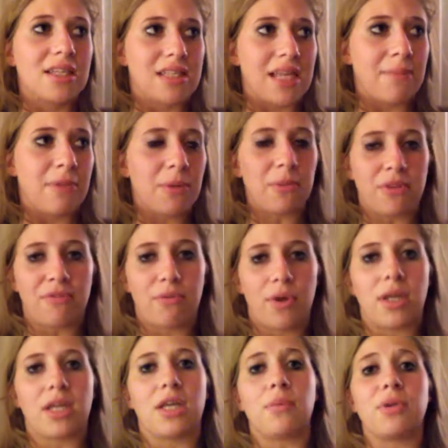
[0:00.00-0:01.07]
Same thing with
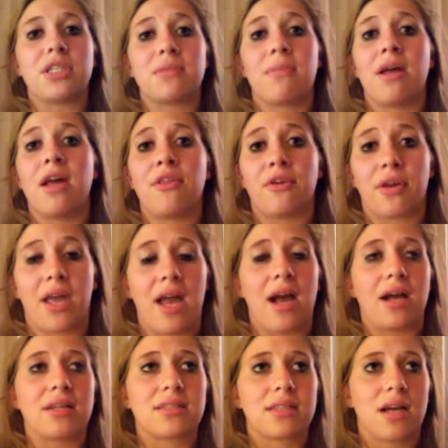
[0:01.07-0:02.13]
Frankie, which is my other
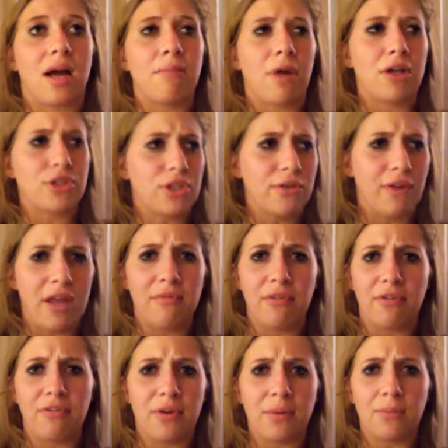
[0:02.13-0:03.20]
cat. I'm not sure if I
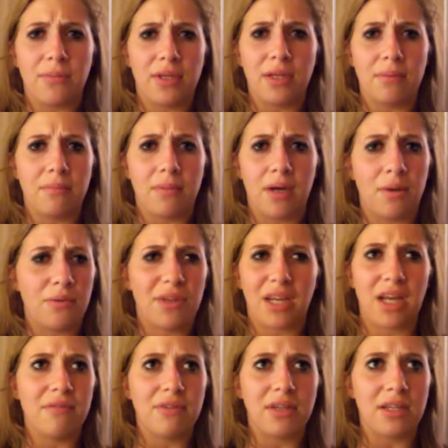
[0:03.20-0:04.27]
ever filmed him. I don't think
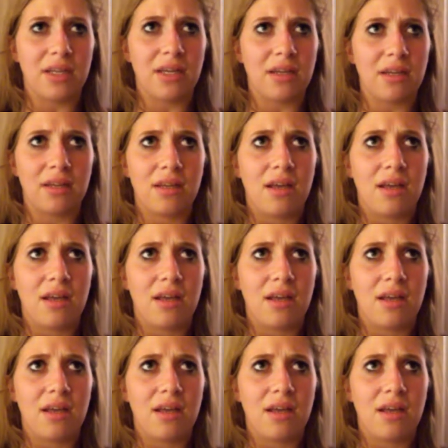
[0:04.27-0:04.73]
I ever did.